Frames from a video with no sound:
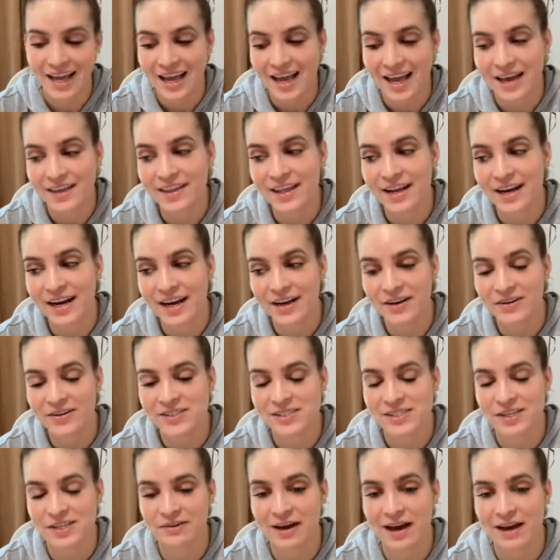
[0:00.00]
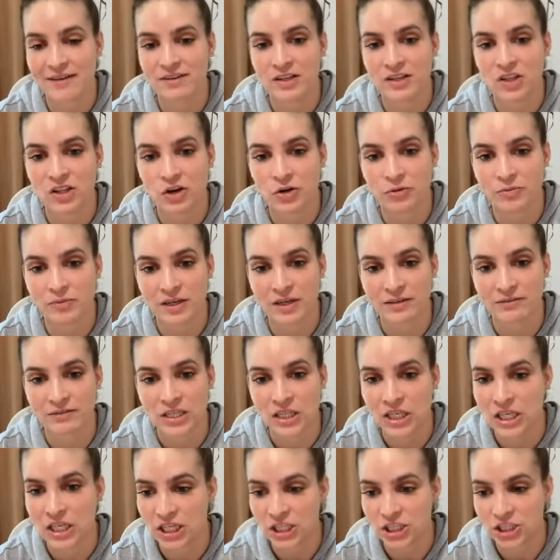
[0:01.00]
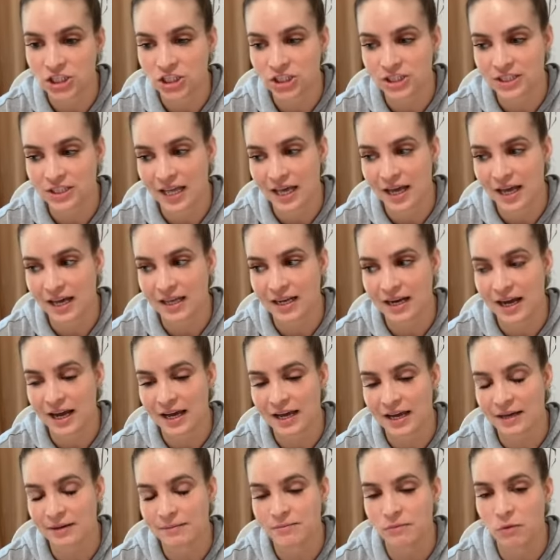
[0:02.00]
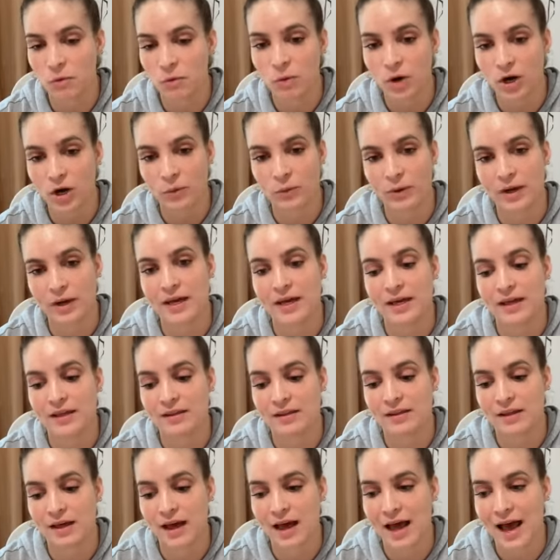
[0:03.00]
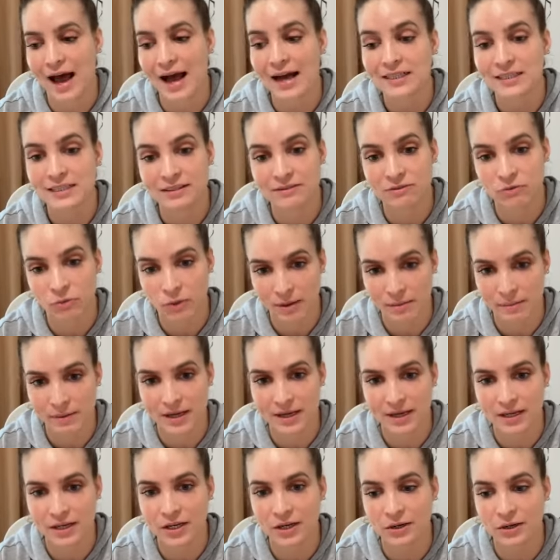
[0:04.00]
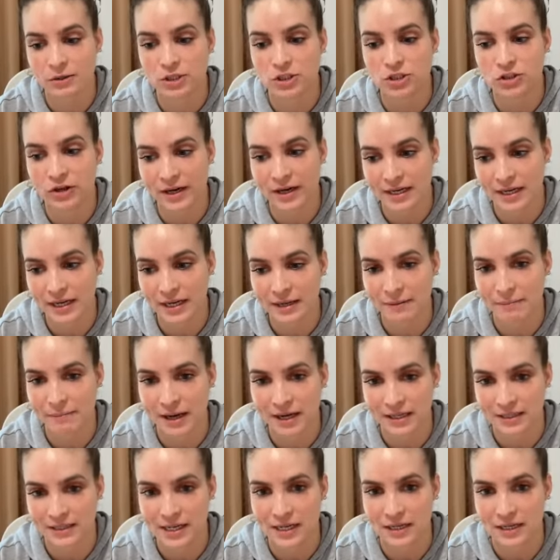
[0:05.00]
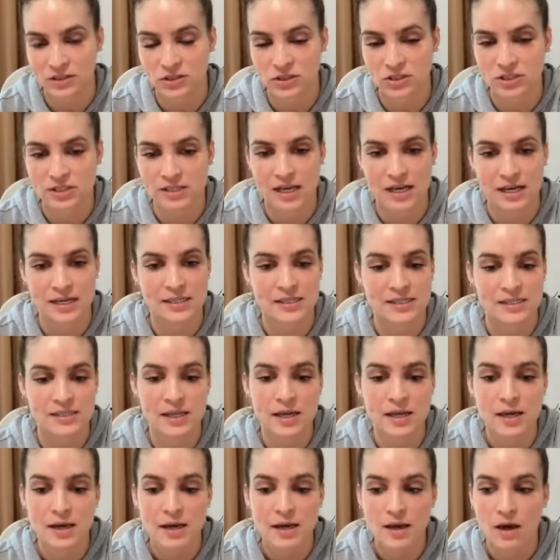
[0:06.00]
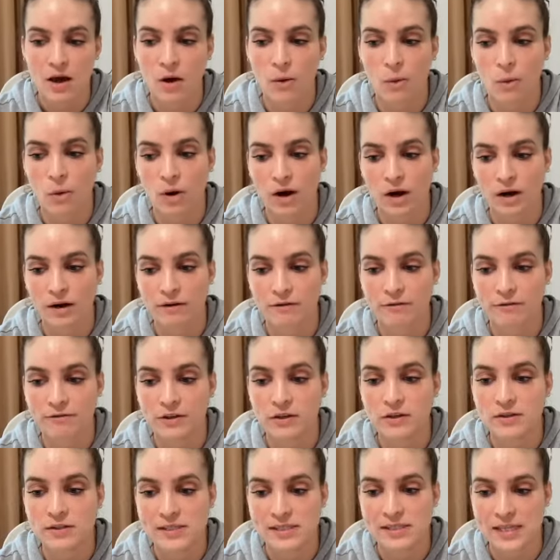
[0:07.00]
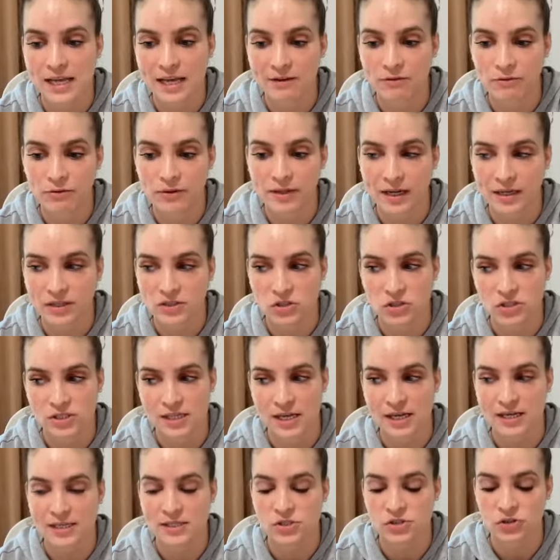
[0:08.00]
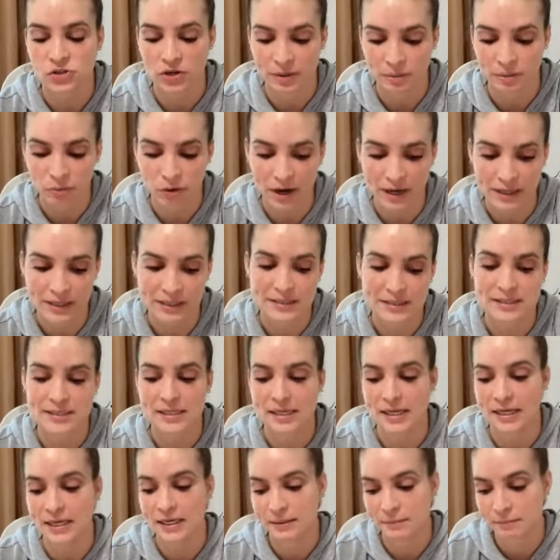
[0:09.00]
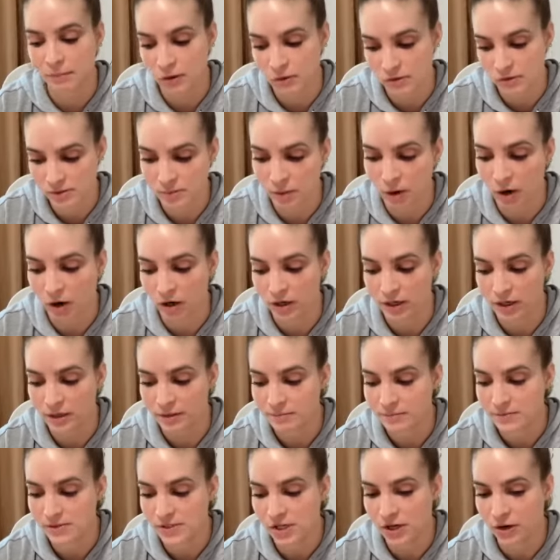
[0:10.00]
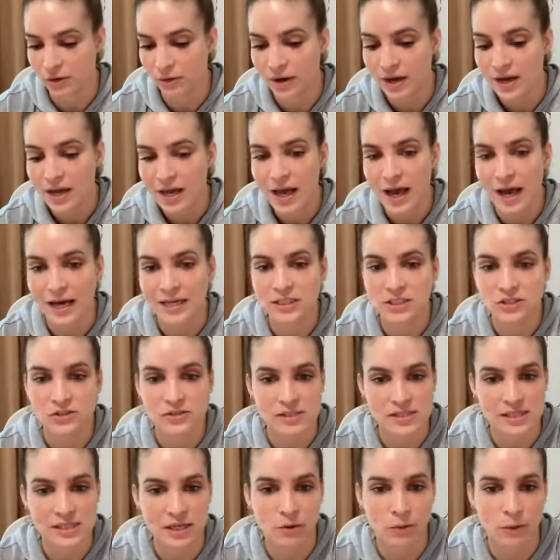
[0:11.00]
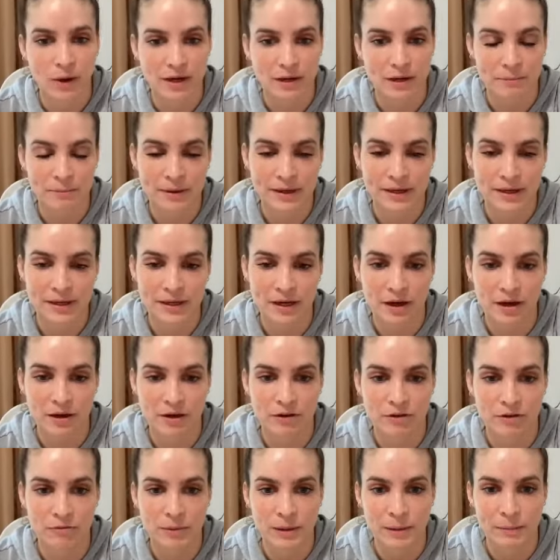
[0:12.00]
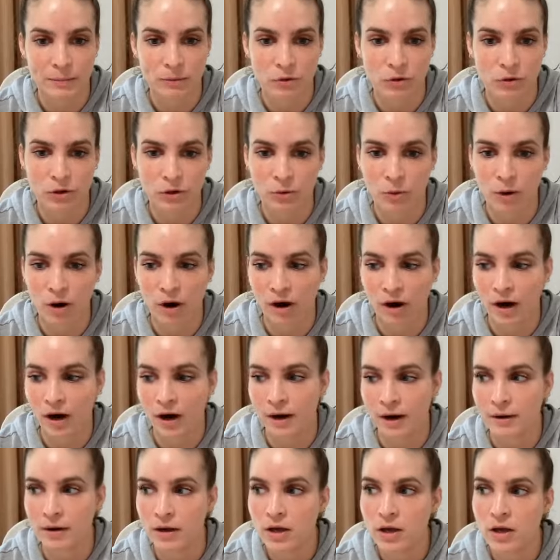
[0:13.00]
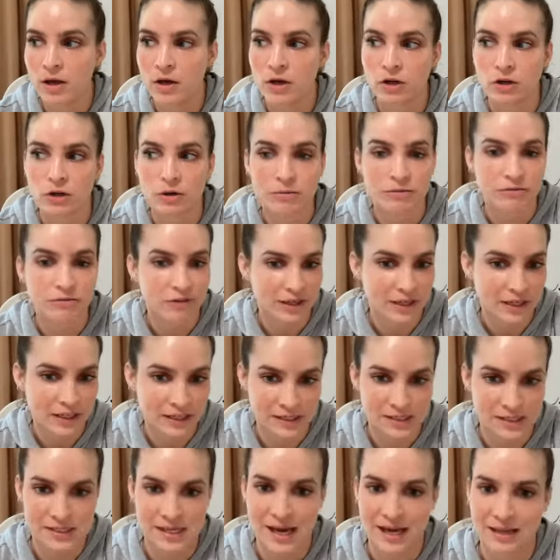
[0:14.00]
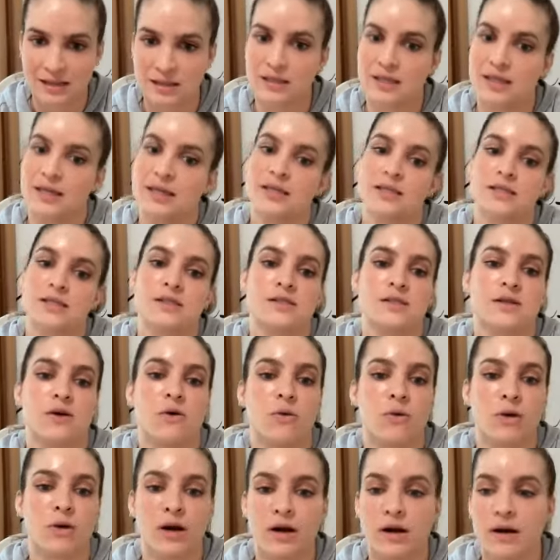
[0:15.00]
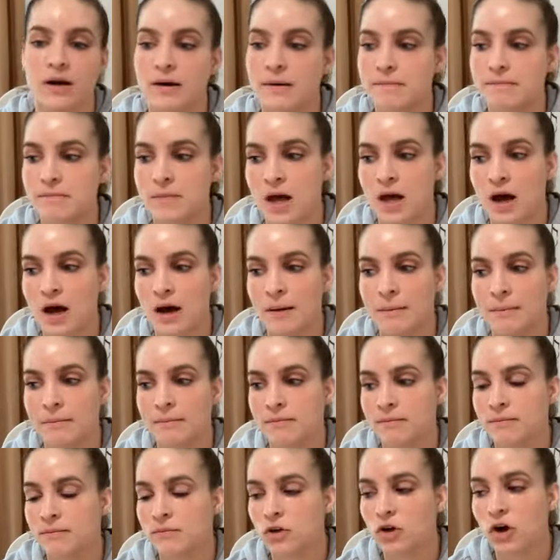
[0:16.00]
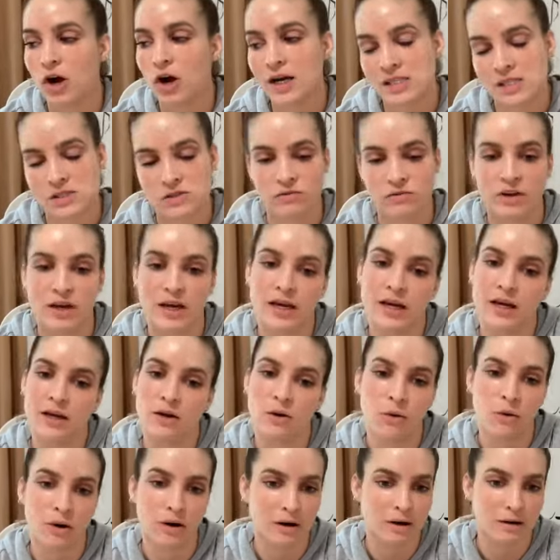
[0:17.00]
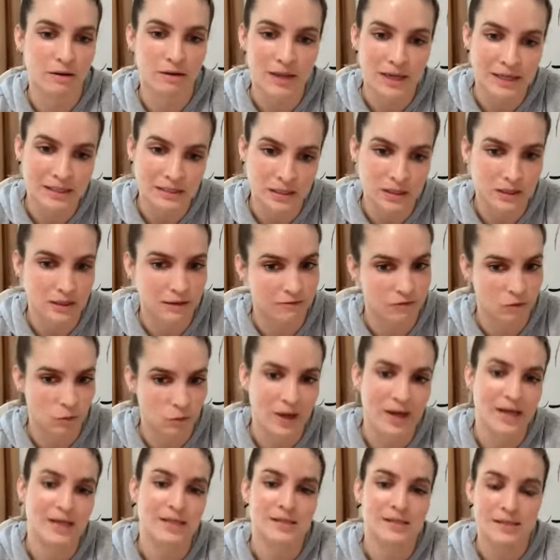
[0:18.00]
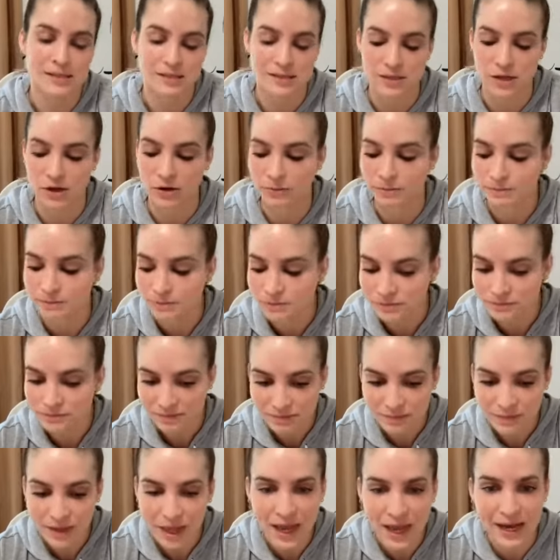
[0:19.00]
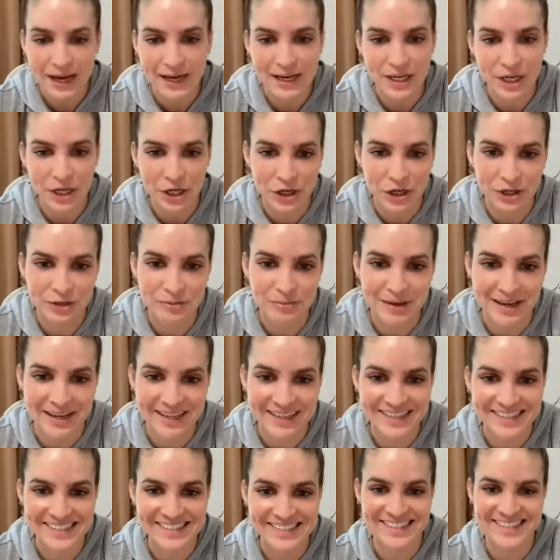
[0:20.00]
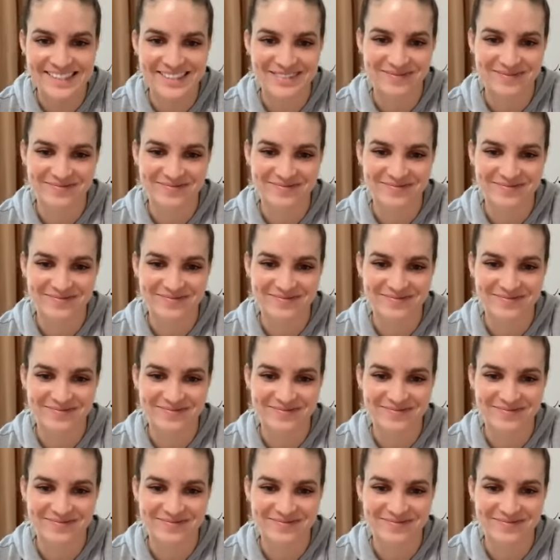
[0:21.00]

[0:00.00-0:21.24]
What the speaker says: And then I also have a little bit of a niche that I work with active women who are trying to get back to exercise or feel safe with exercise during pregnancy and postpartum. So I do see quite a bit of people who are group fitness athletes or CrossFit or like to lift weights. So I get a good mix.